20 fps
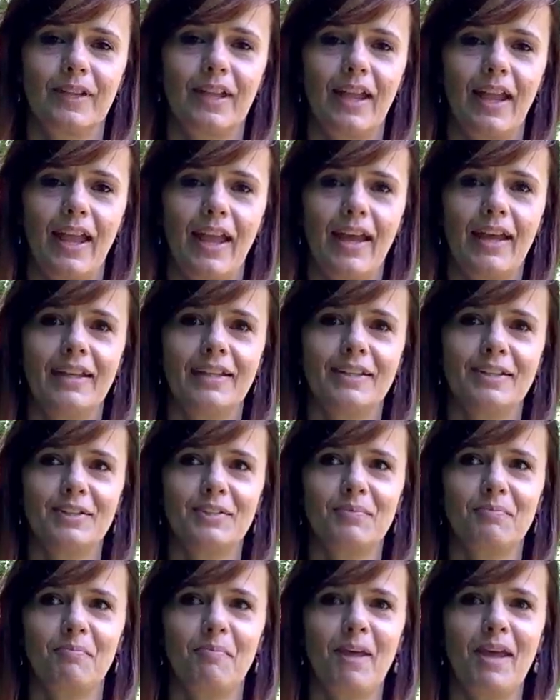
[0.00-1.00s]
and
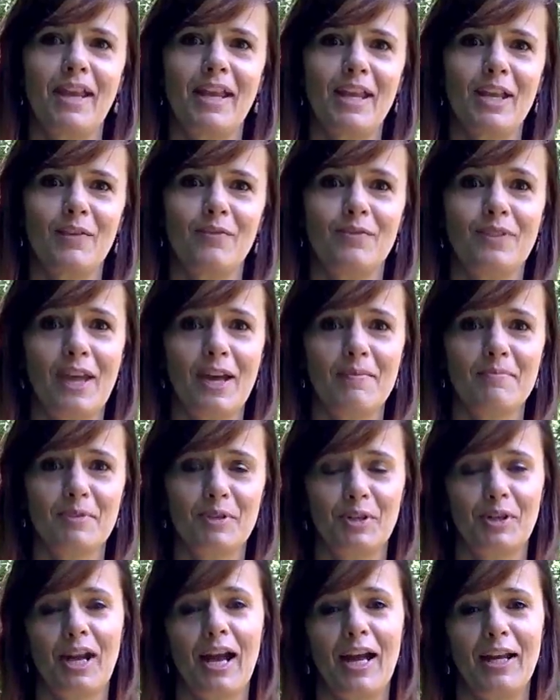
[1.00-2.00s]
many of them
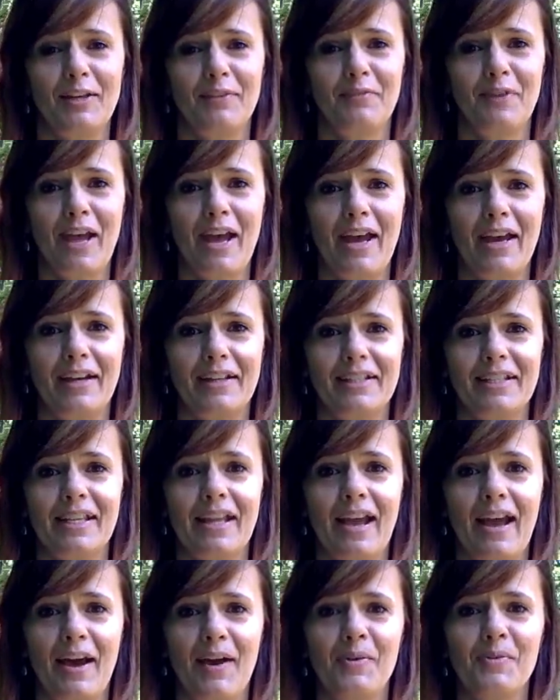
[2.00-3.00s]
are kind of acting
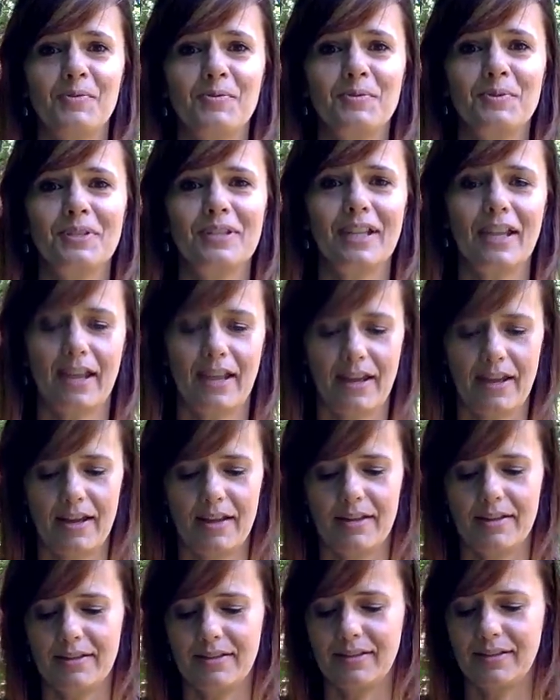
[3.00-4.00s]
out
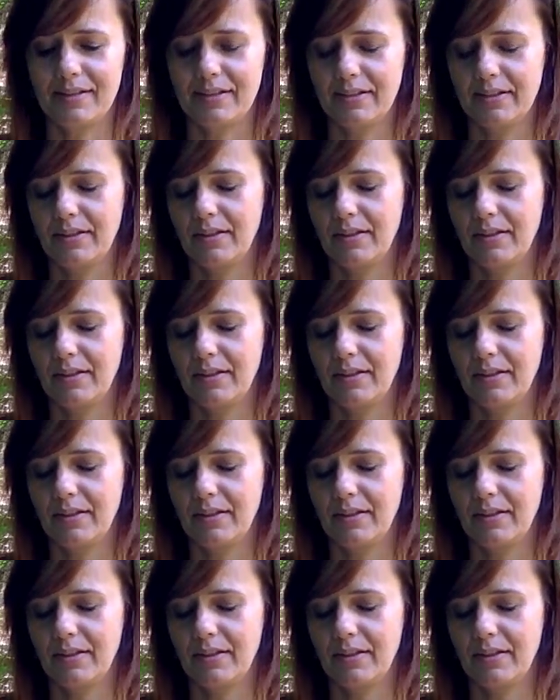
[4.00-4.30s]
and